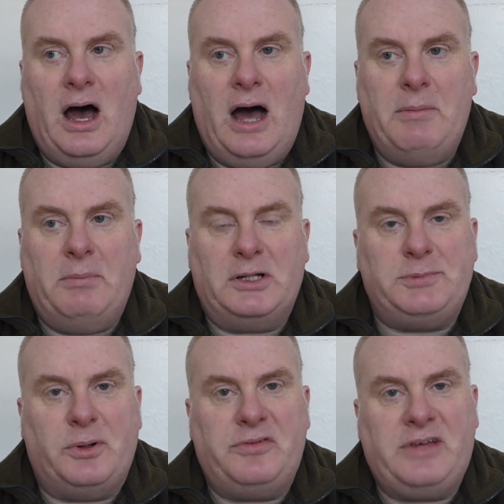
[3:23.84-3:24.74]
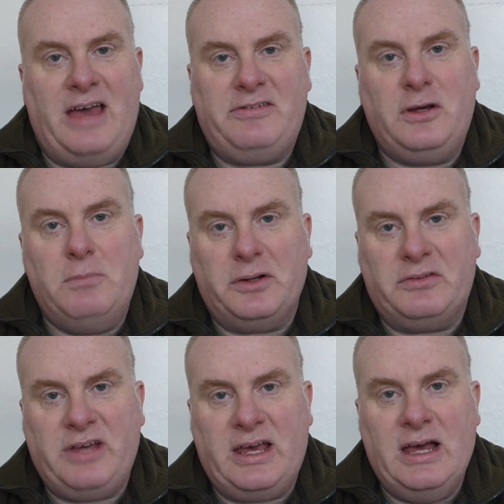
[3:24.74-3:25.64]
I'm a much more scarce
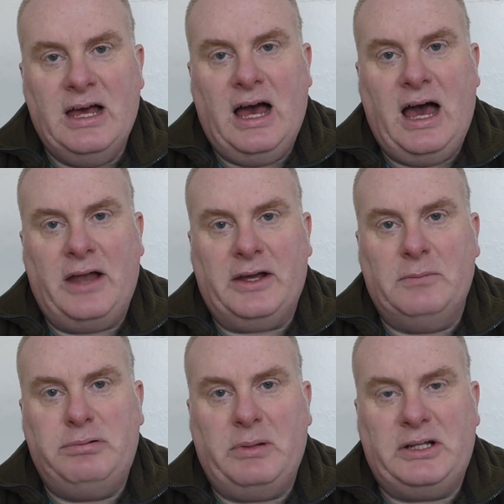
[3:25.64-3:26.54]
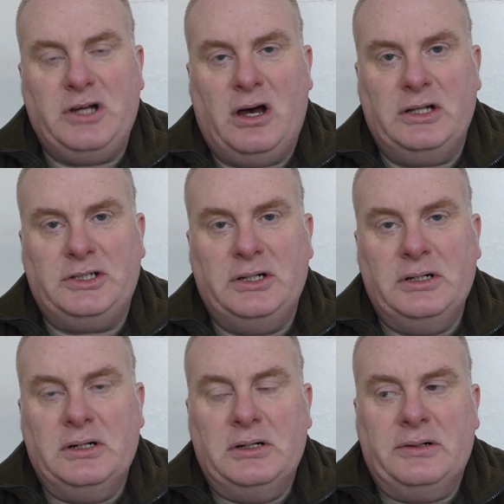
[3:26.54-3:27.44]
commodity, and I can probably charge
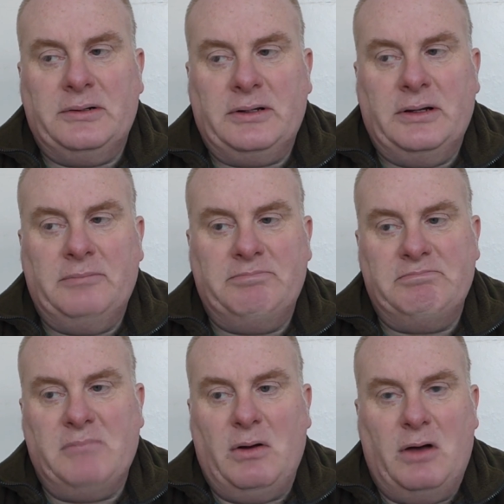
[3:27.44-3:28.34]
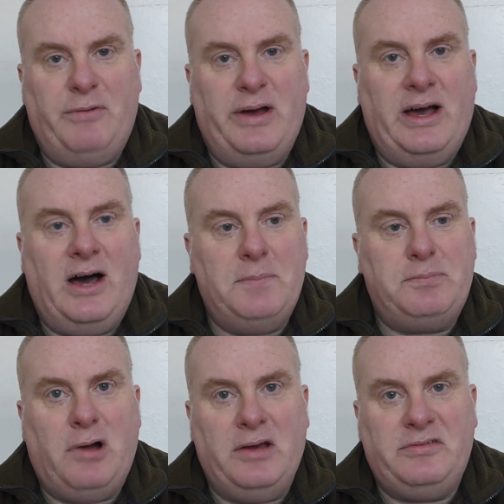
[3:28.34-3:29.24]
a very high
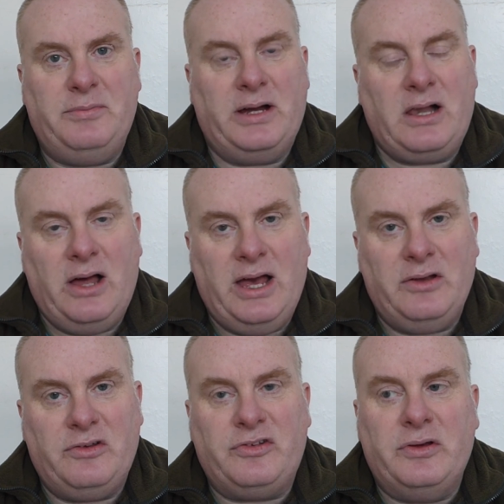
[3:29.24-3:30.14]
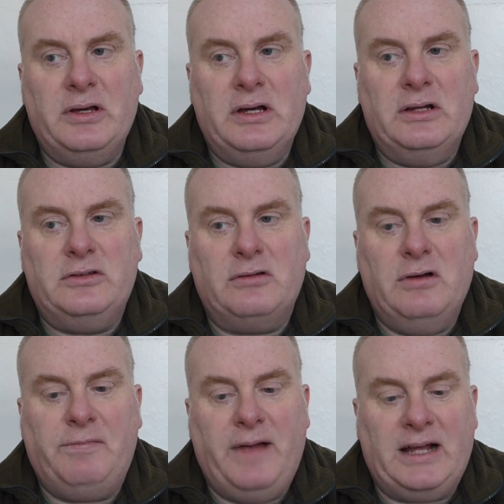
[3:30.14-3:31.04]
price to my clients to
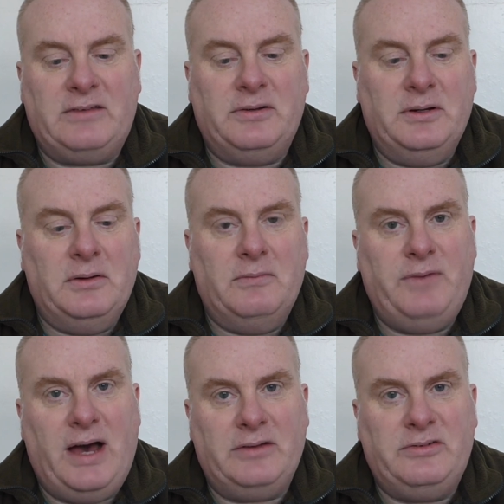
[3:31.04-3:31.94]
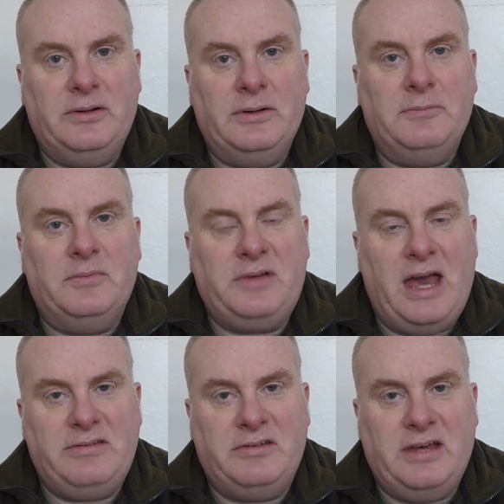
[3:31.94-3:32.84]
reflect that
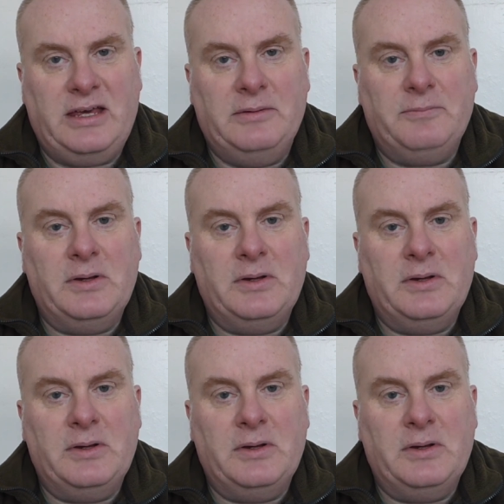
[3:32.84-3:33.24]
scarcity.